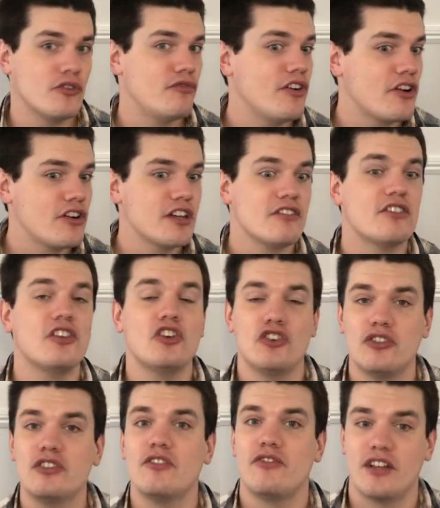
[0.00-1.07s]
Very
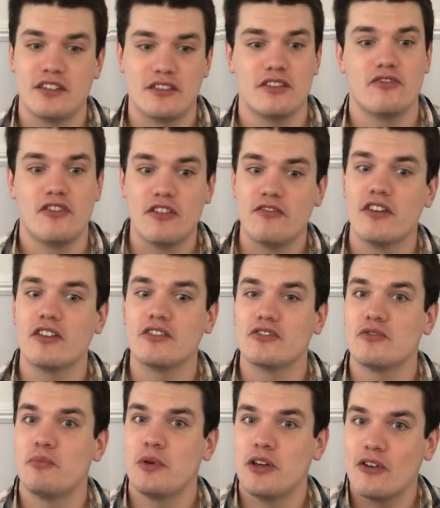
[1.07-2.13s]
good defensive, very
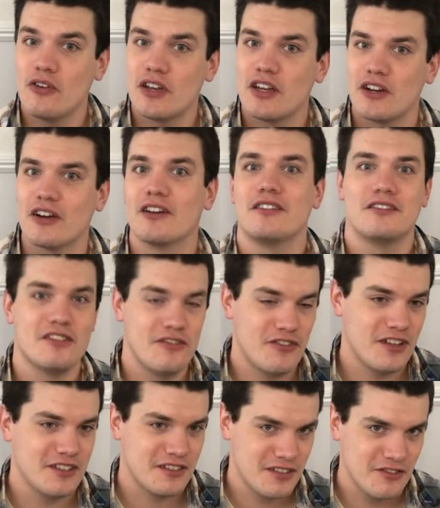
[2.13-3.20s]
superior
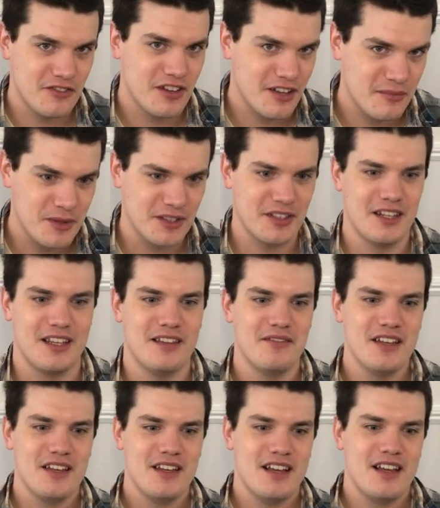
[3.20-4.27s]
defensive ability.
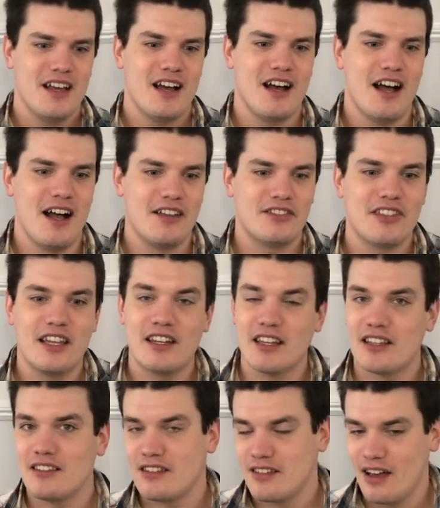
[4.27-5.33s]
Stand
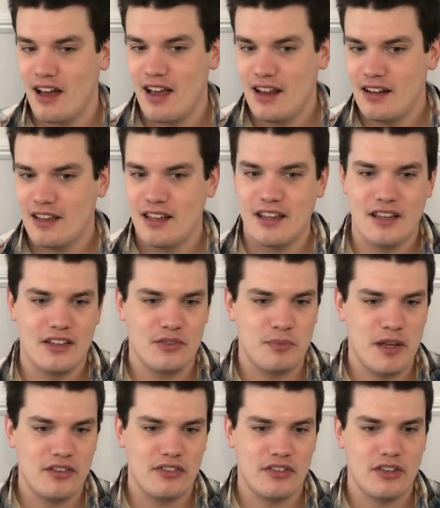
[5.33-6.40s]
Against the Tide is
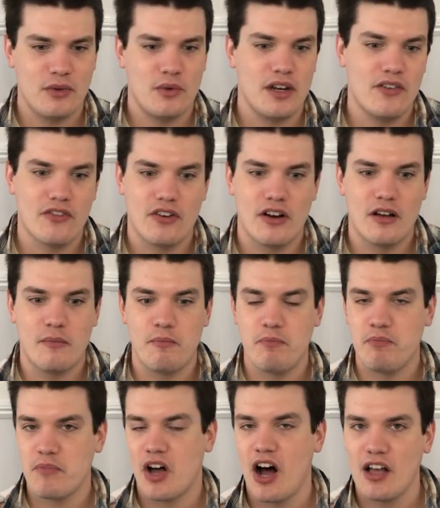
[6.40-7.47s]
basically whenever a
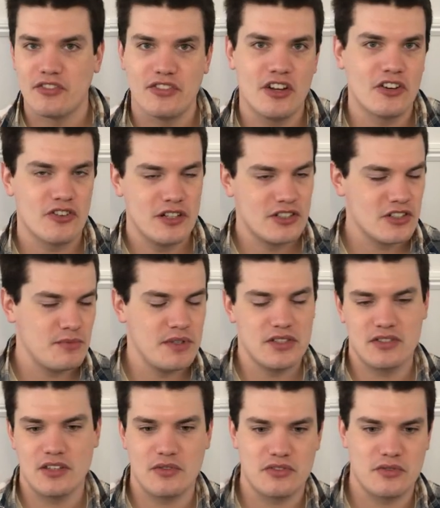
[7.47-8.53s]
hostile creature
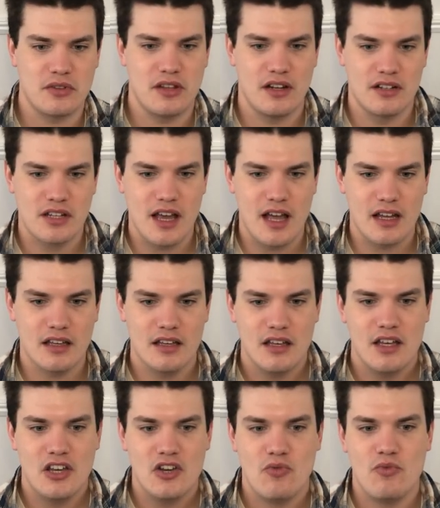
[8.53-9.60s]
misses us with an attack,
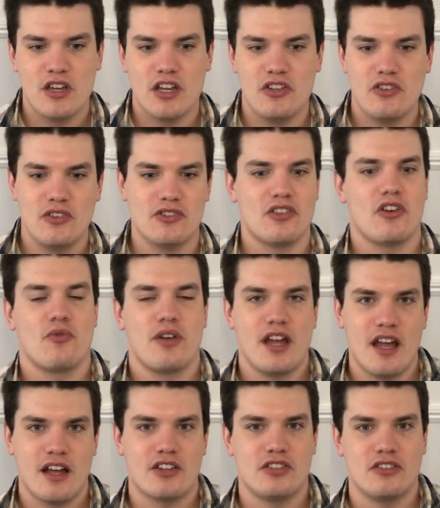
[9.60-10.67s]
we can use our
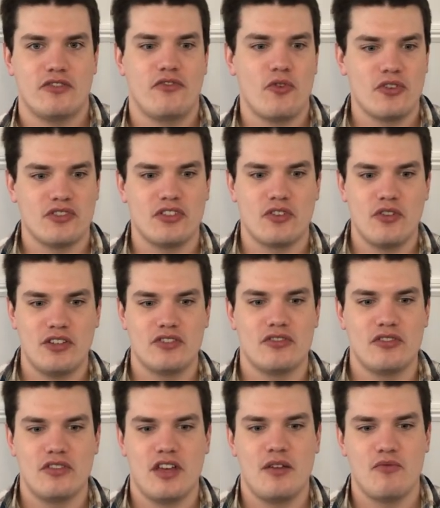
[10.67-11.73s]
reaction to force the creature
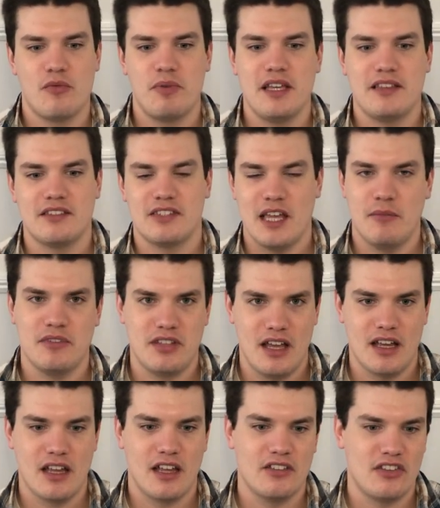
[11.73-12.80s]
to then repeat the same
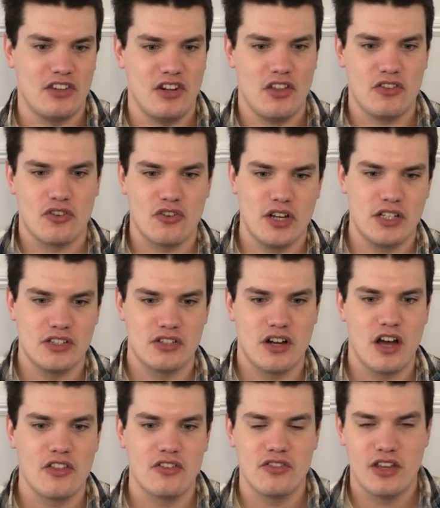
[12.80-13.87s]
attack against another creature
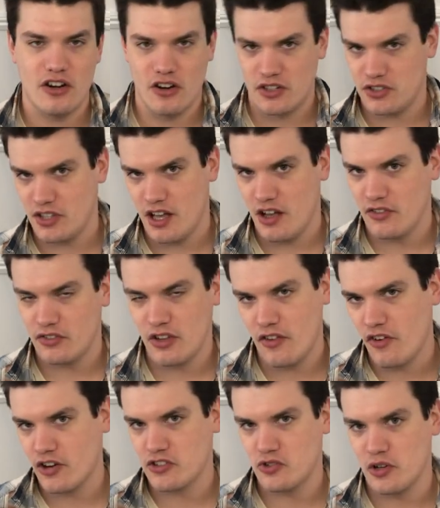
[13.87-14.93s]
other than ourselves
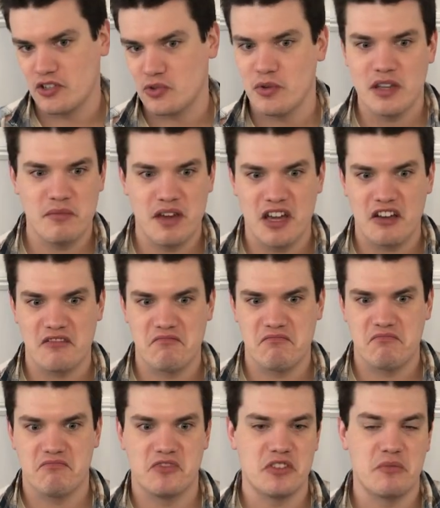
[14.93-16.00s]
of our choice. So we can make
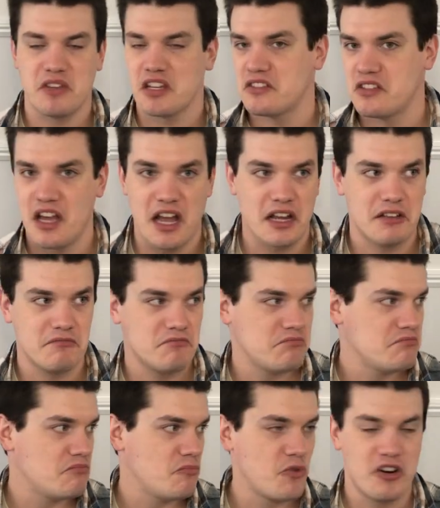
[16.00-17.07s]
something attack
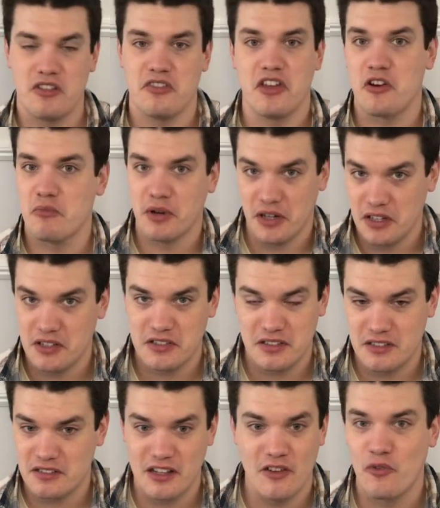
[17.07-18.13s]
one of their buddies
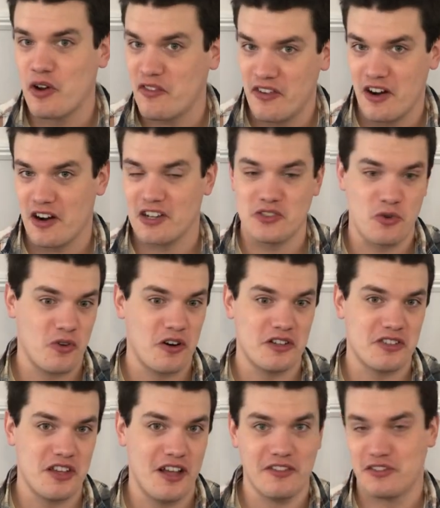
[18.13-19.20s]
instead of one of ours or
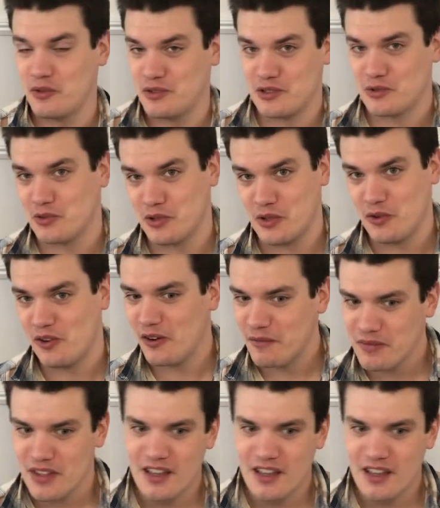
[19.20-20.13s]
ourselves, so which is really cool.